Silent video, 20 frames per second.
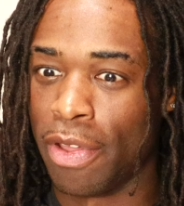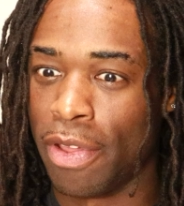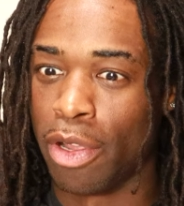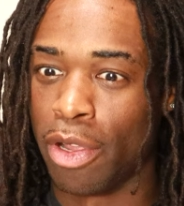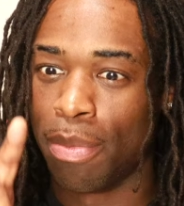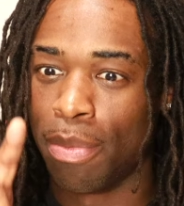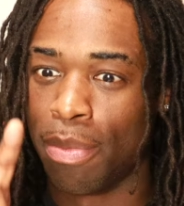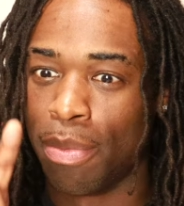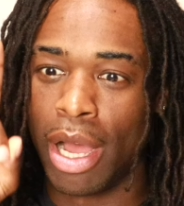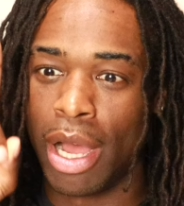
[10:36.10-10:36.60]

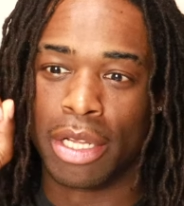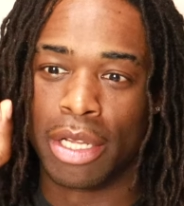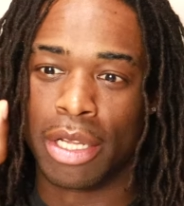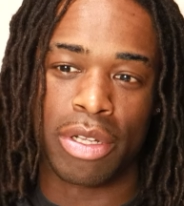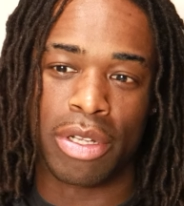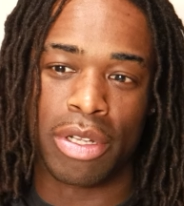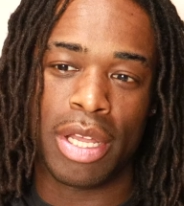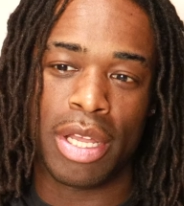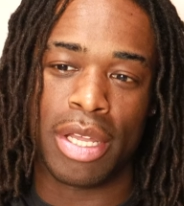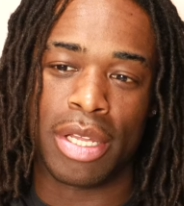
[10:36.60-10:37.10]
behind your
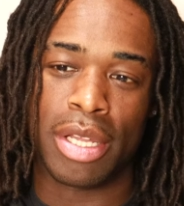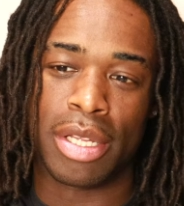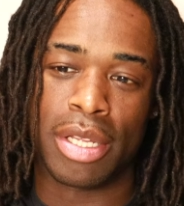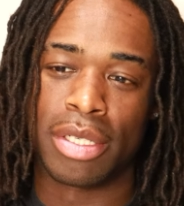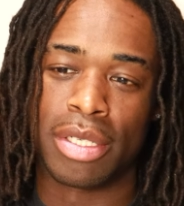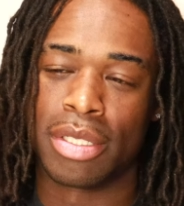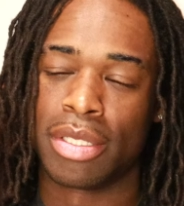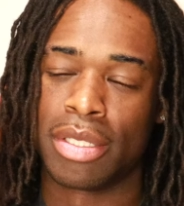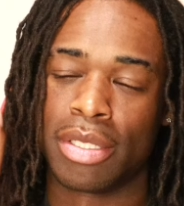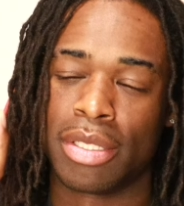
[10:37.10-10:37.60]
head.
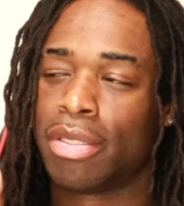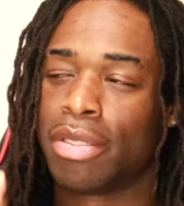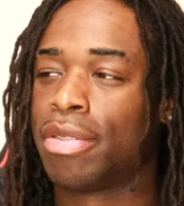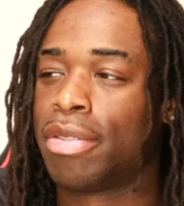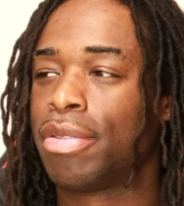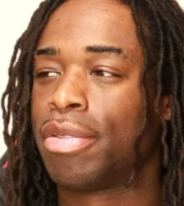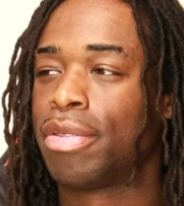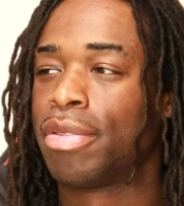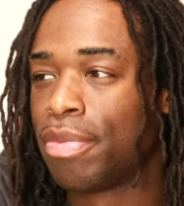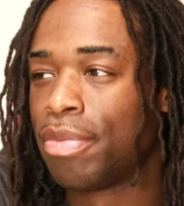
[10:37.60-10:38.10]

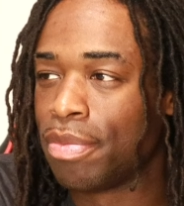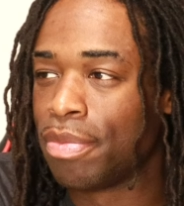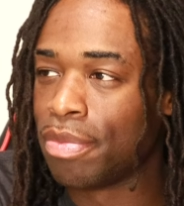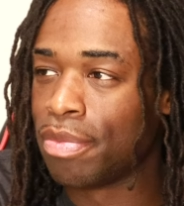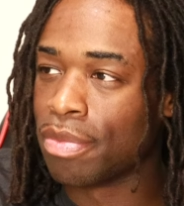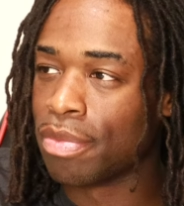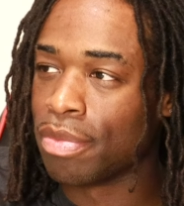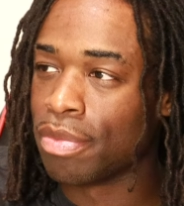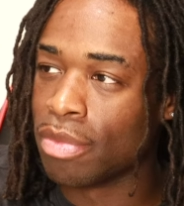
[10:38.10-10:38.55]
Oh,